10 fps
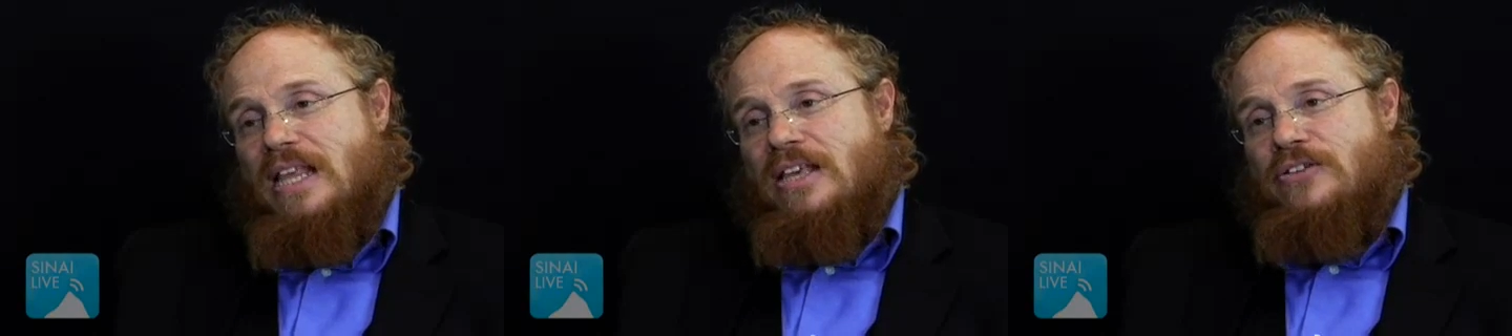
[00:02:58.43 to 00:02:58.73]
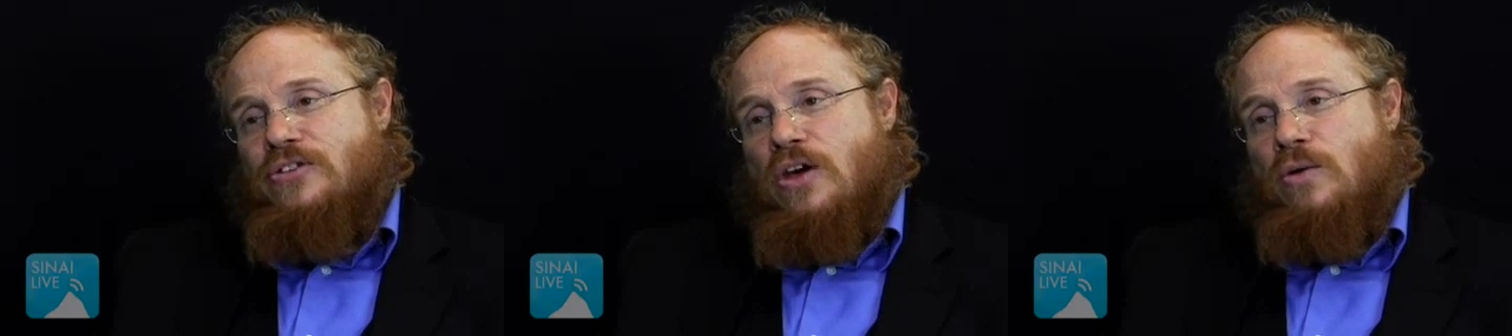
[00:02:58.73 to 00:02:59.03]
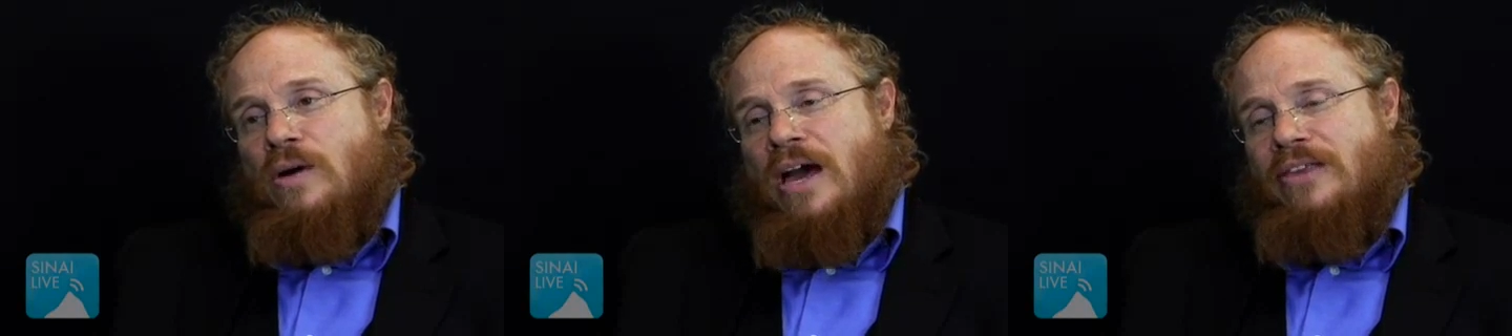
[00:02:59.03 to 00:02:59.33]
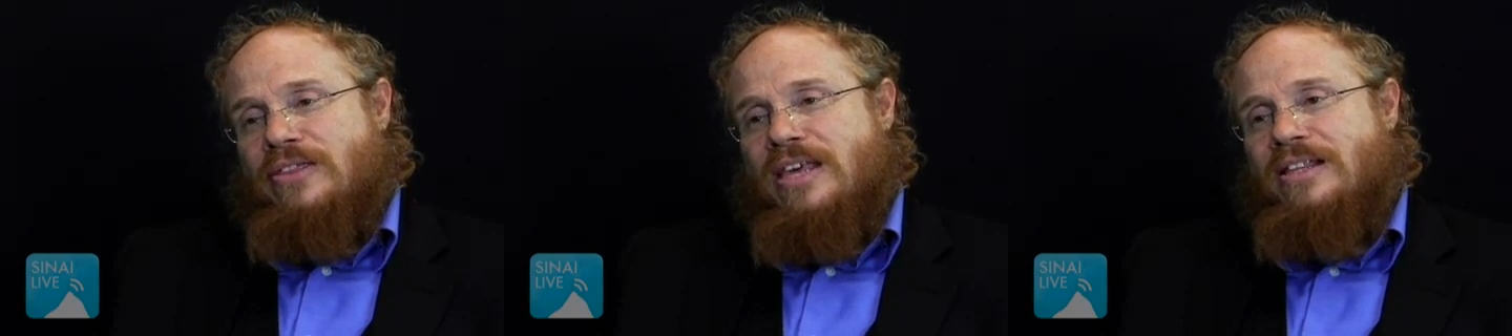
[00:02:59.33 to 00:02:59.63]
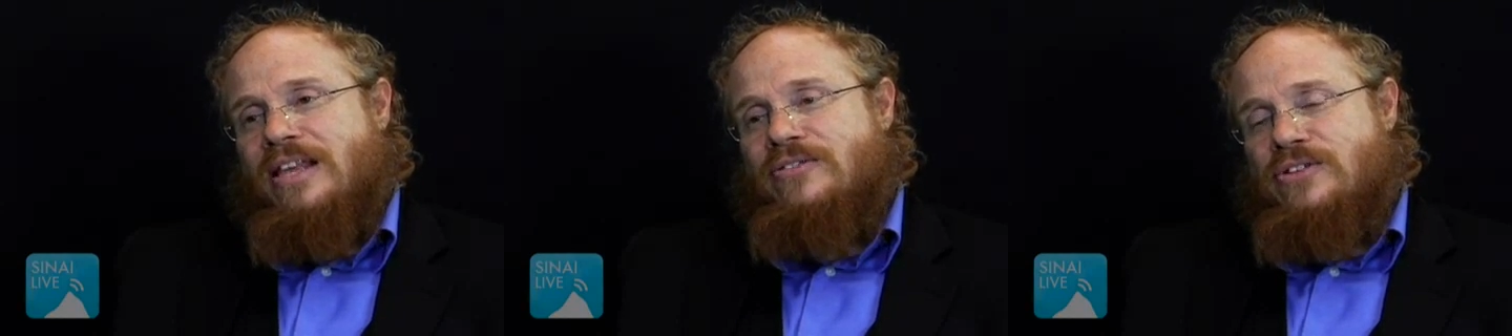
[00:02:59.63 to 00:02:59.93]
So I think
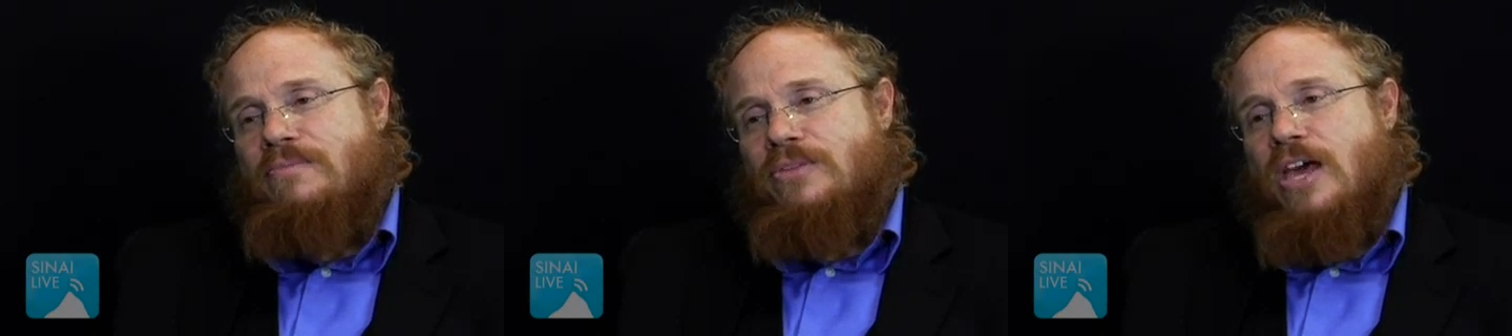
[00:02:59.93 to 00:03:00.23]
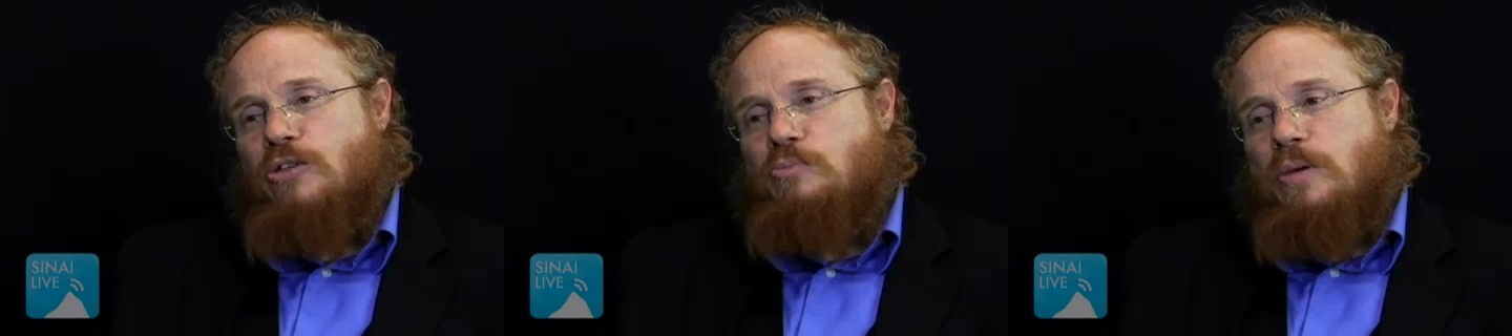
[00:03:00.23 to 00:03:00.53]
that sometimes